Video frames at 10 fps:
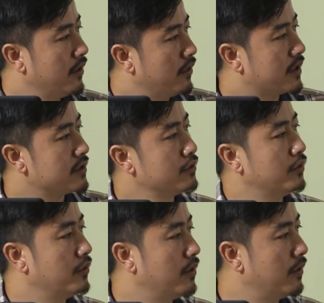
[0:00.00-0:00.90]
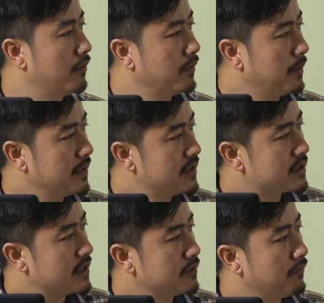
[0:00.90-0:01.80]
Okay, so we'll be
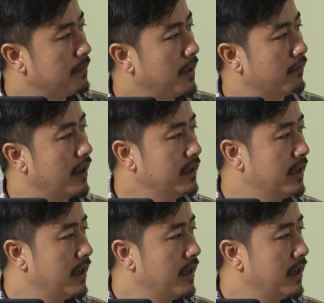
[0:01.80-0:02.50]
discussing one by one.